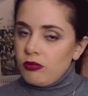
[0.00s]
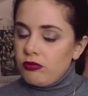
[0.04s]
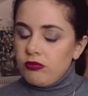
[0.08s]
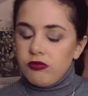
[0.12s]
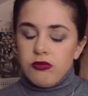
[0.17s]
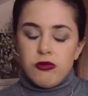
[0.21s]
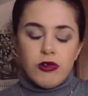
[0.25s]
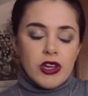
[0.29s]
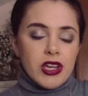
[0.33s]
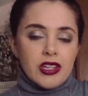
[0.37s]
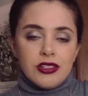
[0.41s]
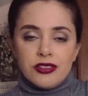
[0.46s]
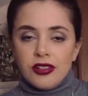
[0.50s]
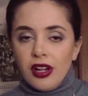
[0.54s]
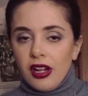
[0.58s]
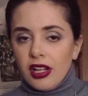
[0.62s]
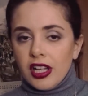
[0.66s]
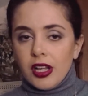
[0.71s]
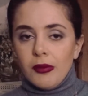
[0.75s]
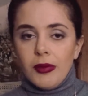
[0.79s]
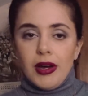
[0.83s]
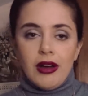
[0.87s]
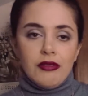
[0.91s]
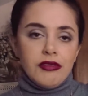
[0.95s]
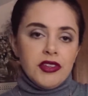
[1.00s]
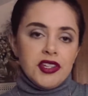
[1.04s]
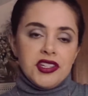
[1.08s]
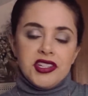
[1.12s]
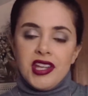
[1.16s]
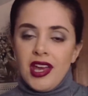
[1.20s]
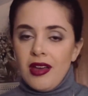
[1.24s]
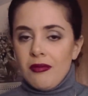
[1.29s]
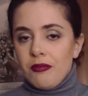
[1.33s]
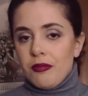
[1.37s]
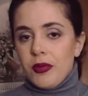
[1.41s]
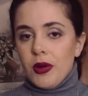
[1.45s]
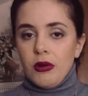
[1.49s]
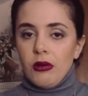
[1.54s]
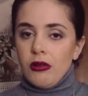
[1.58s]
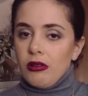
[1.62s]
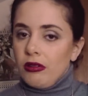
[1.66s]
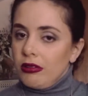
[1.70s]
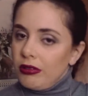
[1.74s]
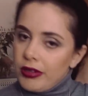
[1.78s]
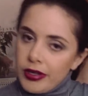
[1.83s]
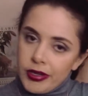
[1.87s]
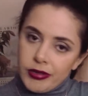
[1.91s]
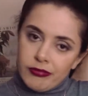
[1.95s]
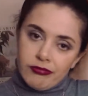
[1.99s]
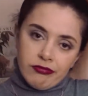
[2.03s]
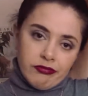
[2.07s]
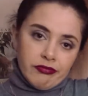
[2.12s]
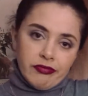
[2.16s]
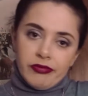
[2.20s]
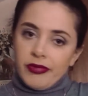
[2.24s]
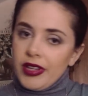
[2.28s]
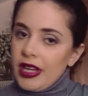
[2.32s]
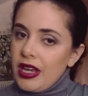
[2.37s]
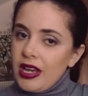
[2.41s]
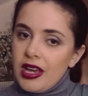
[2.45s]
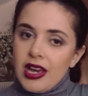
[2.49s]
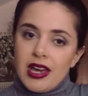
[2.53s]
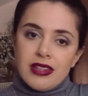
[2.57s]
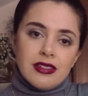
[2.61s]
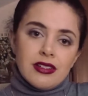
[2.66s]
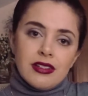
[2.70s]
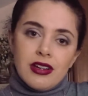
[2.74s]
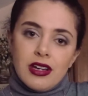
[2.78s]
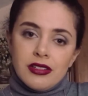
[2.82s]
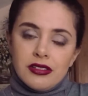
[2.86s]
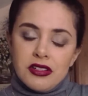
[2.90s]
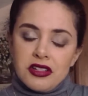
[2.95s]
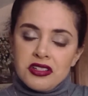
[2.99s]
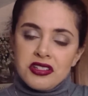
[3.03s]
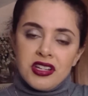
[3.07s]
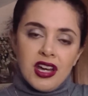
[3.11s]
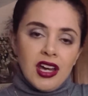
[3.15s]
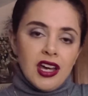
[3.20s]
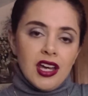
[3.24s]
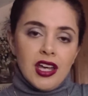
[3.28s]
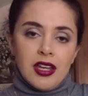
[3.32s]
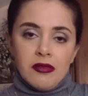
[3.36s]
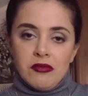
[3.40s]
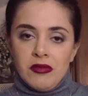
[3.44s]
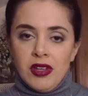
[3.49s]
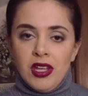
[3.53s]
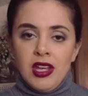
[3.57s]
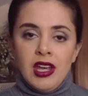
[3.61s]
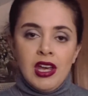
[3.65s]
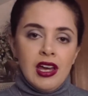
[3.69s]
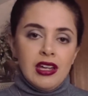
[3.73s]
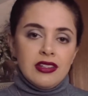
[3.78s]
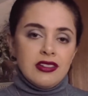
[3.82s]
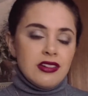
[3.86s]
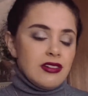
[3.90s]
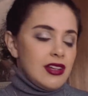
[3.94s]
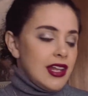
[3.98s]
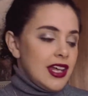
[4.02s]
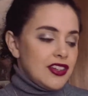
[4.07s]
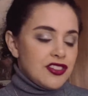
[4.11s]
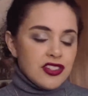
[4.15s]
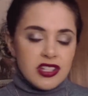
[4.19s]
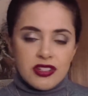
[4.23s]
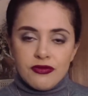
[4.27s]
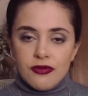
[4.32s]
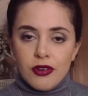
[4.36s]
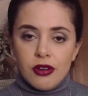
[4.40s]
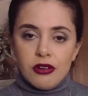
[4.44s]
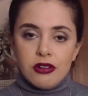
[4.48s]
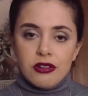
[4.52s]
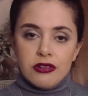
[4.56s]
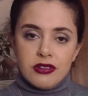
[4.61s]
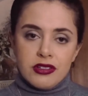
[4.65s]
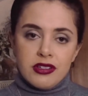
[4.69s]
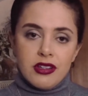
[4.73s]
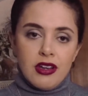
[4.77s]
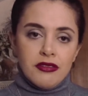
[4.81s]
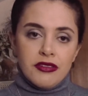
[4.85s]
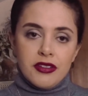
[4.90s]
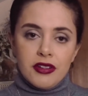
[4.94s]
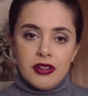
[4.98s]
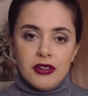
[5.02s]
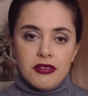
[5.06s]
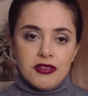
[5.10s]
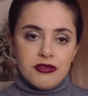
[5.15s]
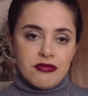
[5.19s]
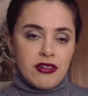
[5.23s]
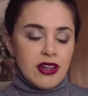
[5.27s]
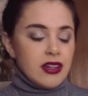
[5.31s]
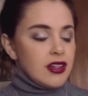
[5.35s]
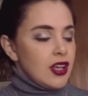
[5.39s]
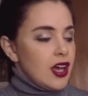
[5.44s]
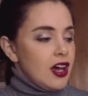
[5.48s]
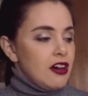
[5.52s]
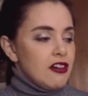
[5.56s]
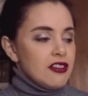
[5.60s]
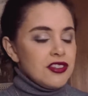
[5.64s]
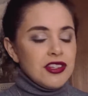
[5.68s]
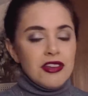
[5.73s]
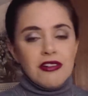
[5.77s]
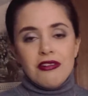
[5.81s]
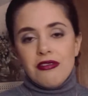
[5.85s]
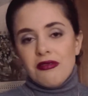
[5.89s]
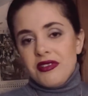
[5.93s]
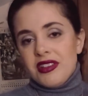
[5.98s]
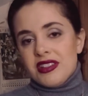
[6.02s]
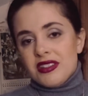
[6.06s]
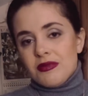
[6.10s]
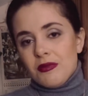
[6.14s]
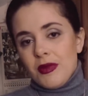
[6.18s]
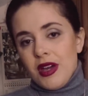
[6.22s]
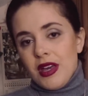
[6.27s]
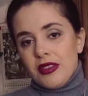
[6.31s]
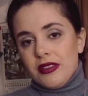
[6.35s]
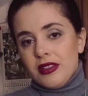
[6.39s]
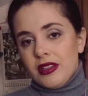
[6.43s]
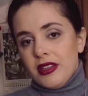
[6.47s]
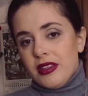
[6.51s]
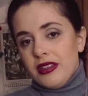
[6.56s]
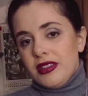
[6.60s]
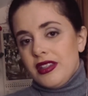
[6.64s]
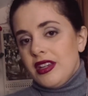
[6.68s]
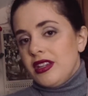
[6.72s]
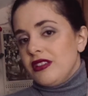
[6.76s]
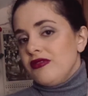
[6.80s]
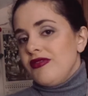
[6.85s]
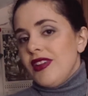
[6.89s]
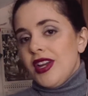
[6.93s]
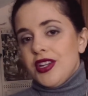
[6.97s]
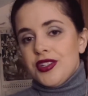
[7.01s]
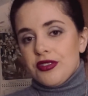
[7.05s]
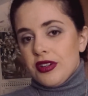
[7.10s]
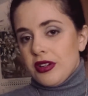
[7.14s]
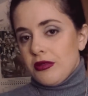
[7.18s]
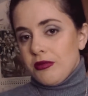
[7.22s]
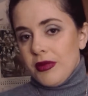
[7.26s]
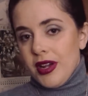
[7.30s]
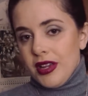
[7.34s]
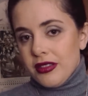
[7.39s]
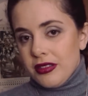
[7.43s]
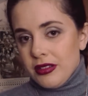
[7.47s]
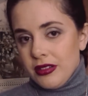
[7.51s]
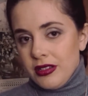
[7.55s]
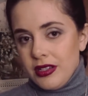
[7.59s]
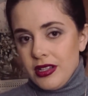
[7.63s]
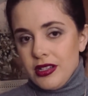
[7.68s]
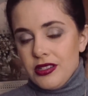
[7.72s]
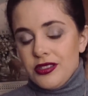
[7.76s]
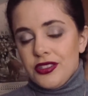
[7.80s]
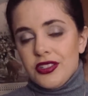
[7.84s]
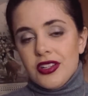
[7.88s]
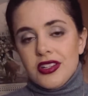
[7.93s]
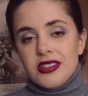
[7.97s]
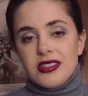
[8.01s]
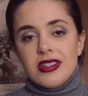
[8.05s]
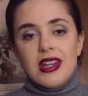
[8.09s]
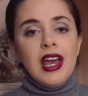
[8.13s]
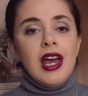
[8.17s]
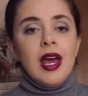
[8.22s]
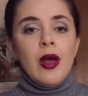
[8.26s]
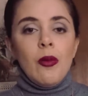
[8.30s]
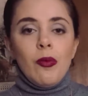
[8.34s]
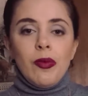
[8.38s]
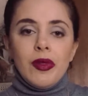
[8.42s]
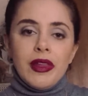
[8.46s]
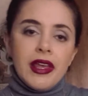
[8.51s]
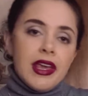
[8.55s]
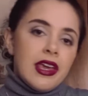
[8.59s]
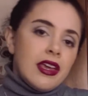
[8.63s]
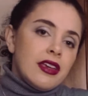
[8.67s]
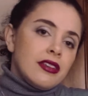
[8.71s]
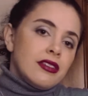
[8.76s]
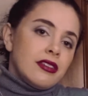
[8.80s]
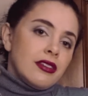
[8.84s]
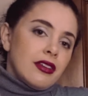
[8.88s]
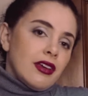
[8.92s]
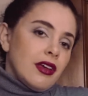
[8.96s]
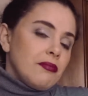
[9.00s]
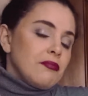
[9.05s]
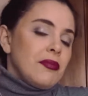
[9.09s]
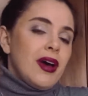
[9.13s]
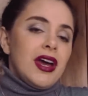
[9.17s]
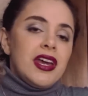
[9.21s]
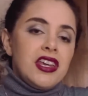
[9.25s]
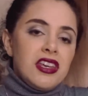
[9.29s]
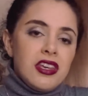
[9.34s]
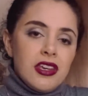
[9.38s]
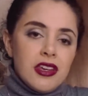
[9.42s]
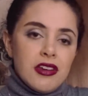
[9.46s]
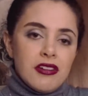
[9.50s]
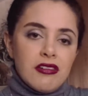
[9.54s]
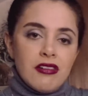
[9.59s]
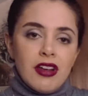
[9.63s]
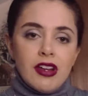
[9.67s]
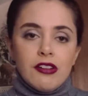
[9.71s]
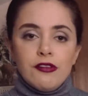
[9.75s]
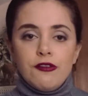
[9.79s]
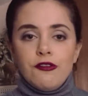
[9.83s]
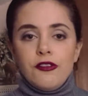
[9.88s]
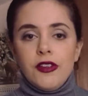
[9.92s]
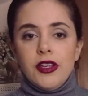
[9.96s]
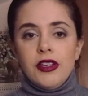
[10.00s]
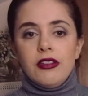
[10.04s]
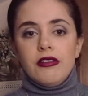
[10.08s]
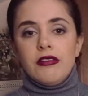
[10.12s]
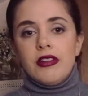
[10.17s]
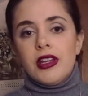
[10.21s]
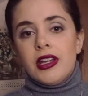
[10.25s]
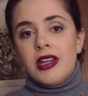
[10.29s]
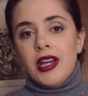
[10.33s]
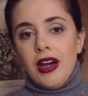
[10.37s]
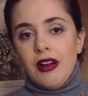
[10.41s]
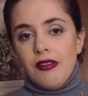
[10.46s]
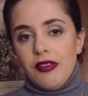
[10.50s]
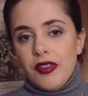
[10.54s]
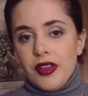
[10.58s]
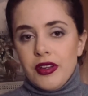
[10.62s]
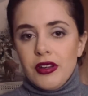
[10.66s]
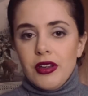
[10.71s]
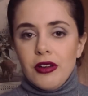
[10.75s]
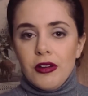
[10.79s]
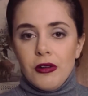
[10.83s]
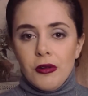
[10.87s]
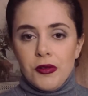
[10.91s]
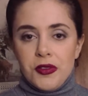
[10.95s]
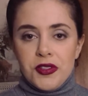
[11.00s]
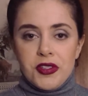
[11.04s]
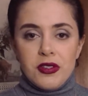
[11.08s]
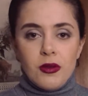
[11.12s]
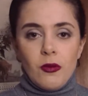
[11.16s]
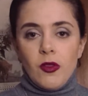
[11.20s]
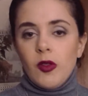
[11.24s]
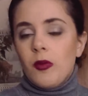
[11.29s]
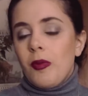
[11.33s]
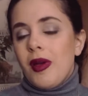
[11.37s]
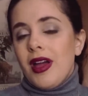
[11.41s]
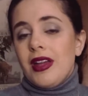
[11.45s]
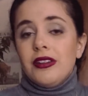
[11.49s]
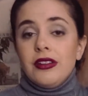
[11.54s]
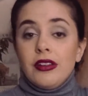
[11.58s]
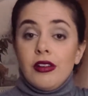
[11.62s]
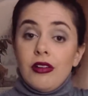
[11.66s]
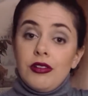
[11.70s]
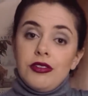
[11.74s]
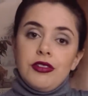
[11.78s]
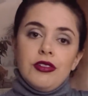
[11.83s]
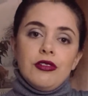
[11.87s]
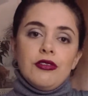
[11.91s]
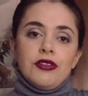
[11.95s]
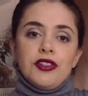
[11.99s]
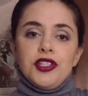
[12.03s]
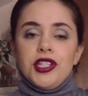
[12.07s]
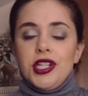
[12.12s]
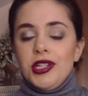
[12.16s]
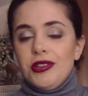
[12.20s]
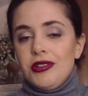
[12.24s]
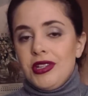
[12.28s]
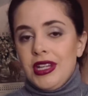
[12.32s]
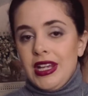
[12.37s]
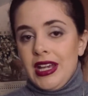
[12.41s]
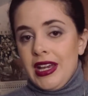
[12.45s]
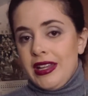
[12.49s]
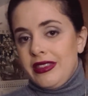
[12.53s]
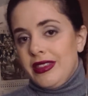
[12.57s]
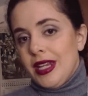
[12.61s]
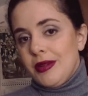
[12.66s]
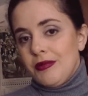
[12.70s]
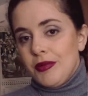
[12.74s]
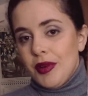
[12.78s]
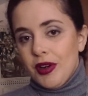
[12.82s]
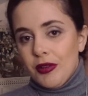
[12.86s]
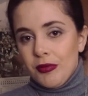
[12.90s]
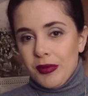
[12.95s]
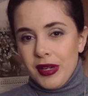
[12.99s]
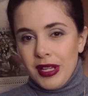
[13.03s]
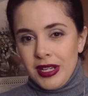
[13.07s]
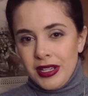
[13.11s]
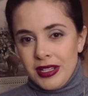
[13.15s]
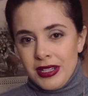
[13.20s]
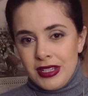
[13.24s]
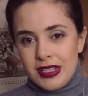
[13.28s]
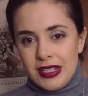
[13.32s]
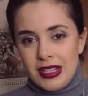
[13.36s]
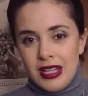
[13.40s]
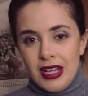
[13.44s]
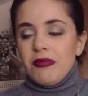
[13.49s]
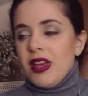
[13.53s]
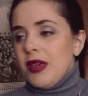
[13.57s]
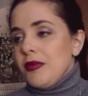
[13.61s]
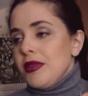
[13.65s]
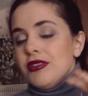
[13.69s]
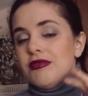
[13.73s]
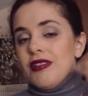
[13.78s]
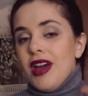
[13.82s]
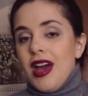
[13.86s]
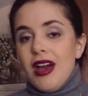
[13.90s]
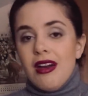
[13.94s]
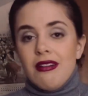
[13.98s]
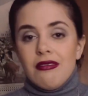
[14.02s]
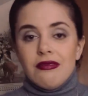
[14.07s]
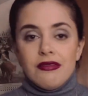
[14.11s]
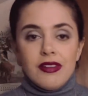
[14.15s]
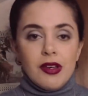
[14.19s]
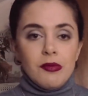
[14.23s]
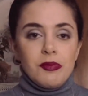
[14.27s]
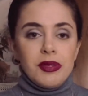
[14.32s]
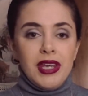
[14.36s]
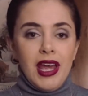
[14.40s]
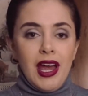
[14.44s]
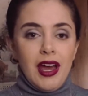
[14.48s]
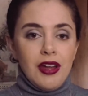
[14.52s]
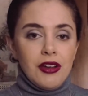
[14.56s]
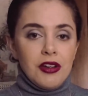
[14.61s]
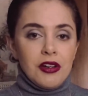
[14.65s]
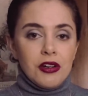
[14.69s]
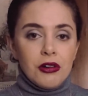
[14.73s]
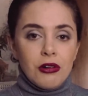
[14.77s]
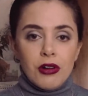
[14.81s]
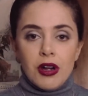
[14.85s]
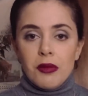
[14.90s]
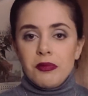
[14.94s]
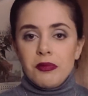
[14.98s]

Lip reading: we can talk about the tempo or at another time. Let's just focus on the notes right now. So this method, the adventure method, is just playing by ear and figuring out the notes depending on your tuning at that moment. Maybe you have a piano or a